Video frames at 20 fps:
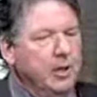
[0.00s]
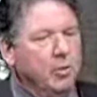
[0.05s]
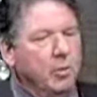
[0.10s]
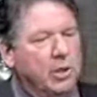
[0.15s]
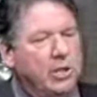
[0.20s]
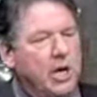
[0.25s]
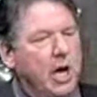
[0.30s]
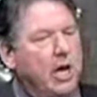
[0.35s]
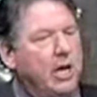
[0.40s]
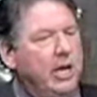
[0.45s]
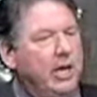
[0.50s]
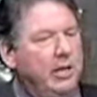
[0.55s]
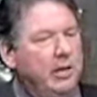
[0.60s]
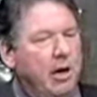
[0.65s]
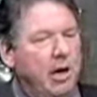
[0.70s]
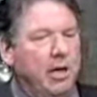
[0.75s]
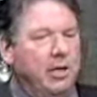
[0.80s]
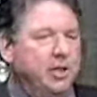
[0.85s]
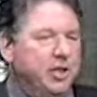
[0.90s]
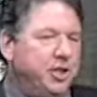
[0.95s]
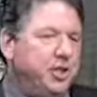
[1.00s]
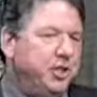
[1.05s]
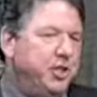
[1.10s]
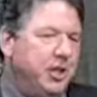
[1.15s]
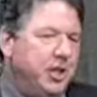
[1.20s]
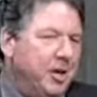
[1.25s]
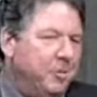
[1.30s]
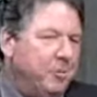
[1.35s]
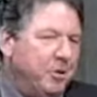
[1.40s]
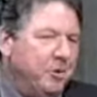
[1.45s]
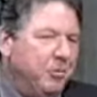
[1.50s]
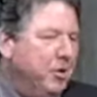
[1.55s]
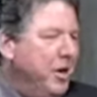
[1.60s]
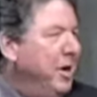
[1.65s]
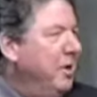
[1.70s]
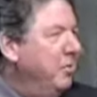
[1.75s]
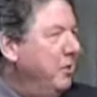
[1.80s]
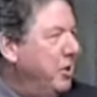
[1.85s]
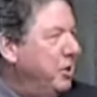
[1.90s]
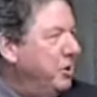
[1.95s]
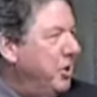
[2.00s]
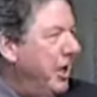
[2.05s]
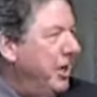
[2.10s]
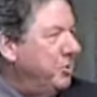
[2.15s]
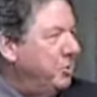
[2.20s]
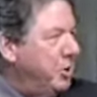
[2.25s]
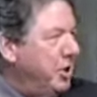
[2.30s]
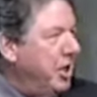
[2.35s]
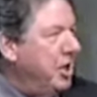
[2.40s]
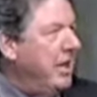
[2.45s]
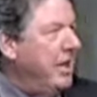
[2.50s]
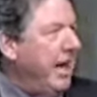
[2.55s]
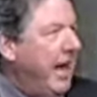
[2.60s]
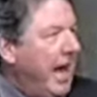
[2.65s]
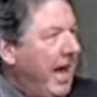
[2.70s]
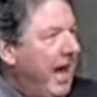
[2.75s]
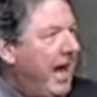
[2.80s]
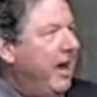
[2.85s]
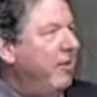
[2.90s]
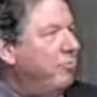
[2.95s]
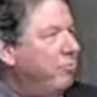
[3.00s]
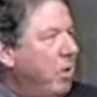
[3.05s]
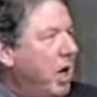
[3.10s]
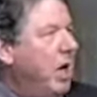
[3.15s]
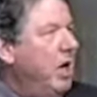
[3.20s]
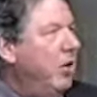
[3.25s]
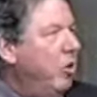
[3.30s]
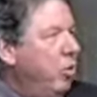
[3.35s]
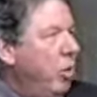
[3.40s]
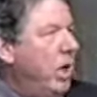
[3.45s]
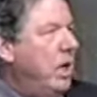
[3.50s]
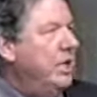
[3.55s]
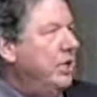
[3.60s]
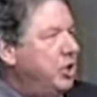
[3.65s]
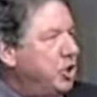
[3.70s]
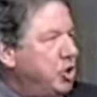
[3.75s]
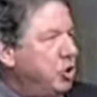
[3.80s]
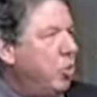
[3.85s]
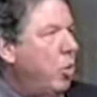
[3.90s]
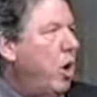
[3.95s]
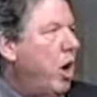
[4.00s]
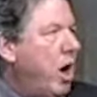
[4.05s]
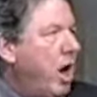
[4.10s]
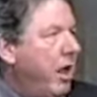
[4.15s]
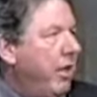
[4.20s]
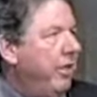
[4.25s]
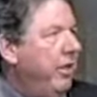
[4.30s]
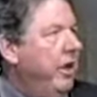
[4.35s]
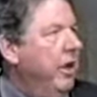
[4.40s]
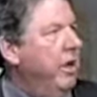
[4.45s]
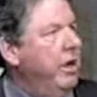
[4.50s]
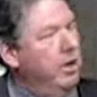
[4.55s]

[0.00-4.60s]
We're talking not just a couple of railroad tracks, we're talking a half-mile wide swath